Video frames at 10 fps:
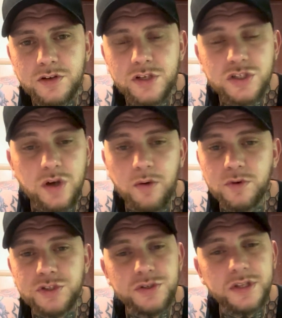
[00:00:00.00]
So I
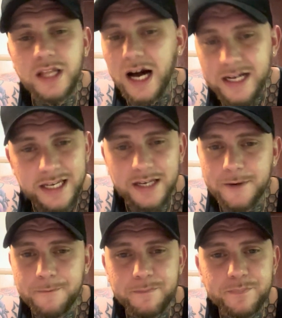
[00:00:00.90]
want you to lock
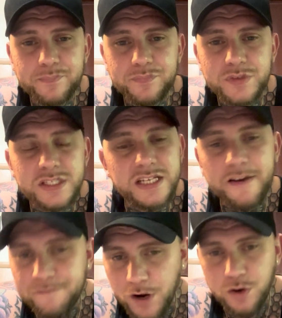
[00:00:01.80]
in, stay
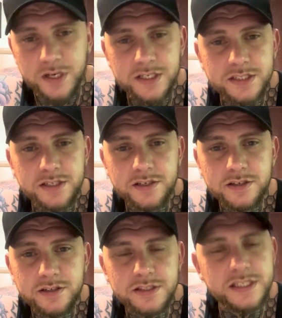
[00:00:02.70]
focused,
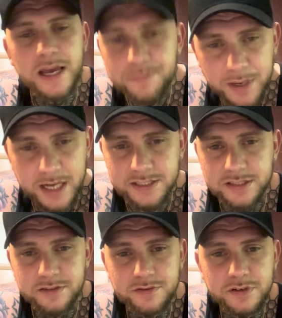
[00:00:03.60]
stay
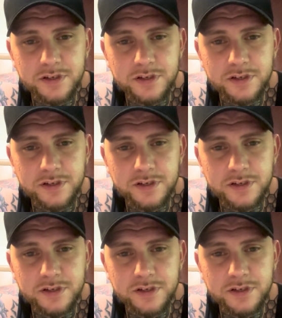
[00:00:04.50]
positive,